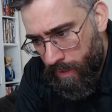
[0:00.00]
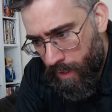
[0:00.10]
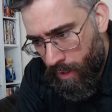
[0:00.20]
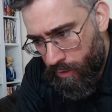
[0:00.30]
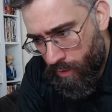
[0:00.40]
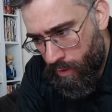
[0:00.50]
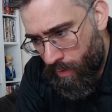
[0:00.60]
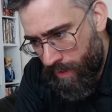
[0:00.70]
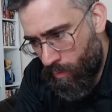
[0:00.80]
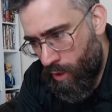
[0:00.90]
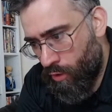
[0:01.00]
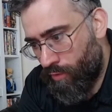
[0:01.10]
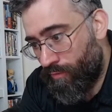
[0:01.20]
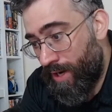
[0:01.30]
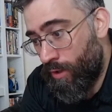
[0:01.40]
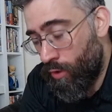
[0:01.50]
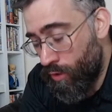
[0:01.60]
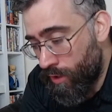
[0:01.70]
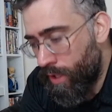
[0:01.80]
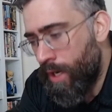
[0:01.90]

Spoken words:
Yo-Yo, any word on the Red Hood?